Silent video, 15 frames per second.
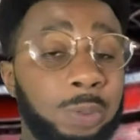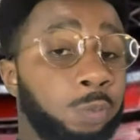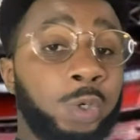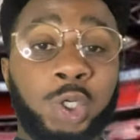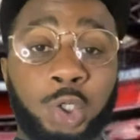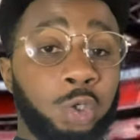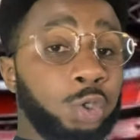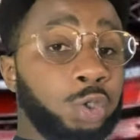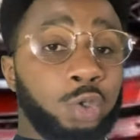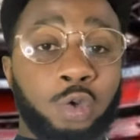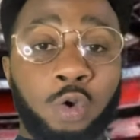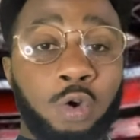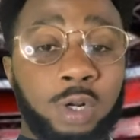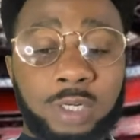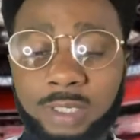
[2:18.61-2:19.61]
we should have
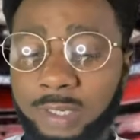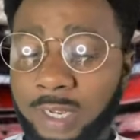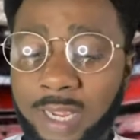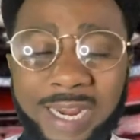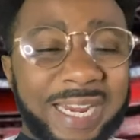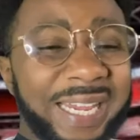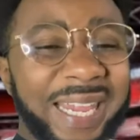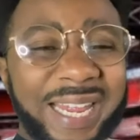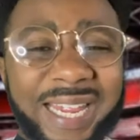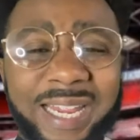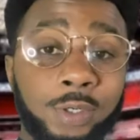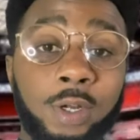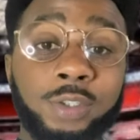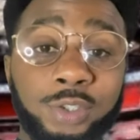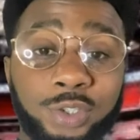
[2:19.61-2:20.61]
scored.
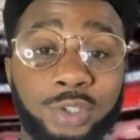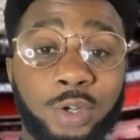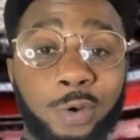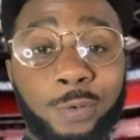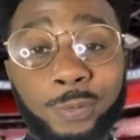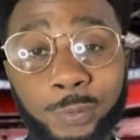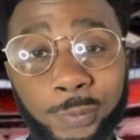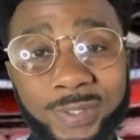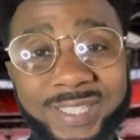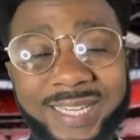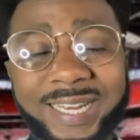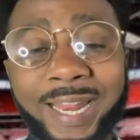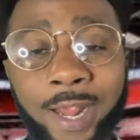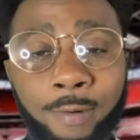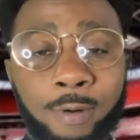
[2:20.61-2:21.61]
John Stones was
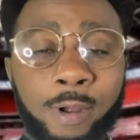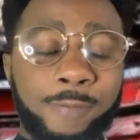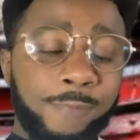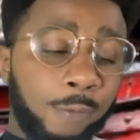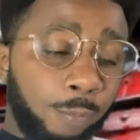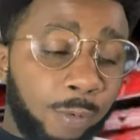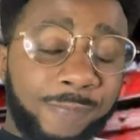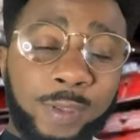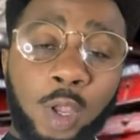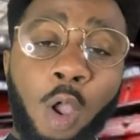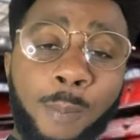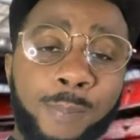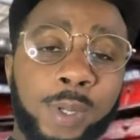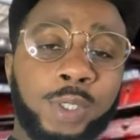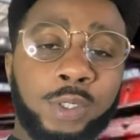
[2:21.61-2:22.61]
clear off with the
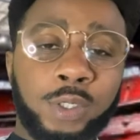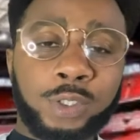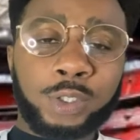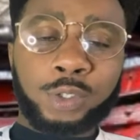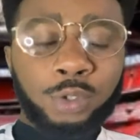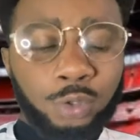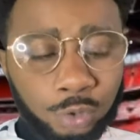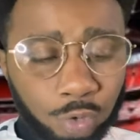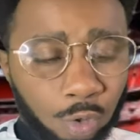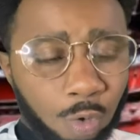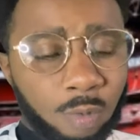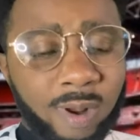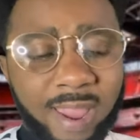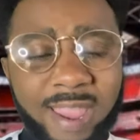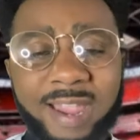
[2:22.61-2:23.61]
opportunity to
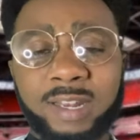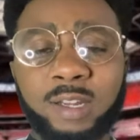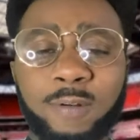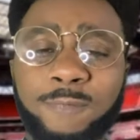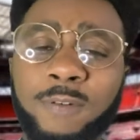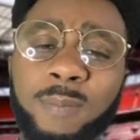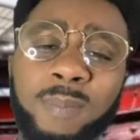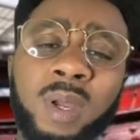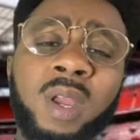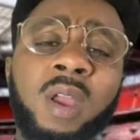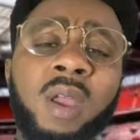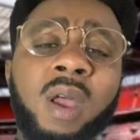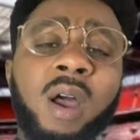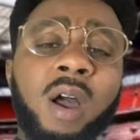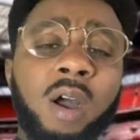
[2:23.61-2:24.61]
score a header from
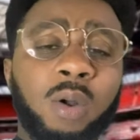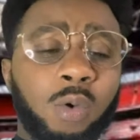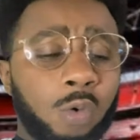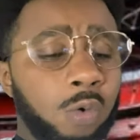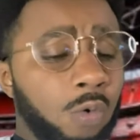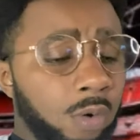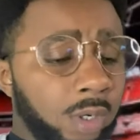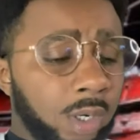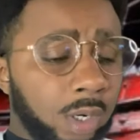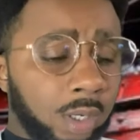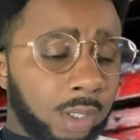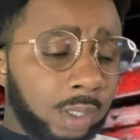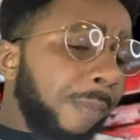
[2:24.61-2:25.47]
a corner.